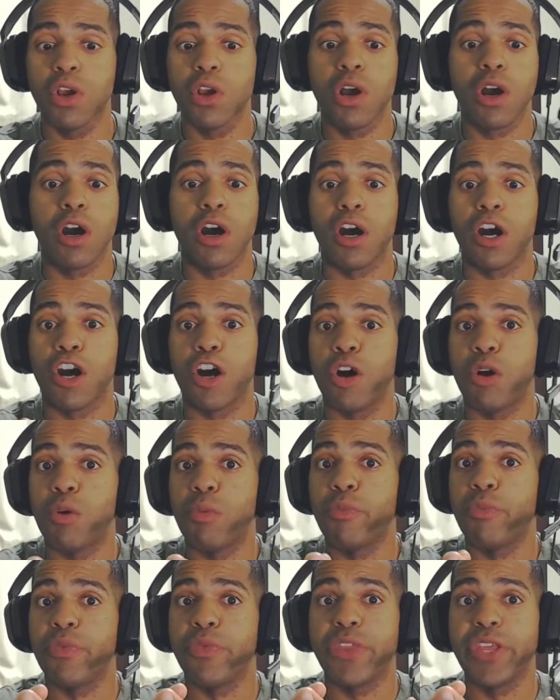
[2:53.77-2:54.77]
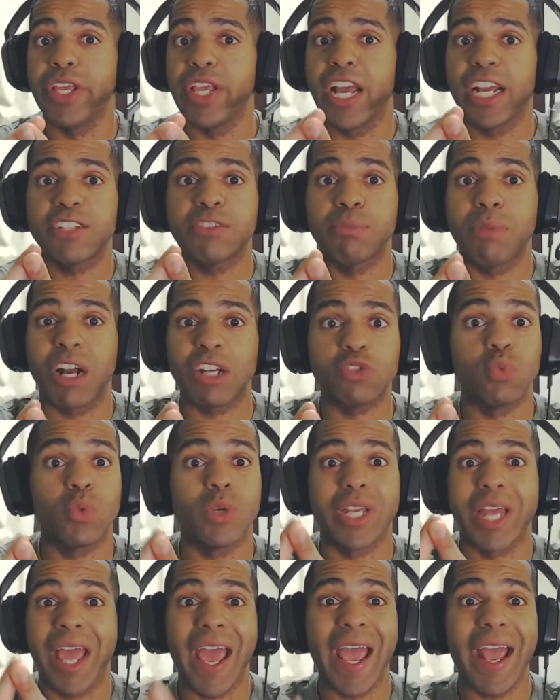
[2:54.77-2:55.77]
um, the Xbox One
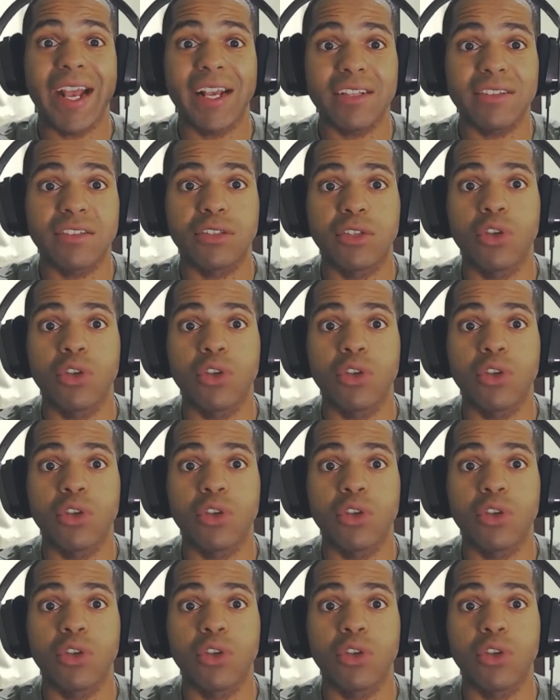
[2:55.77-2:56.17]
X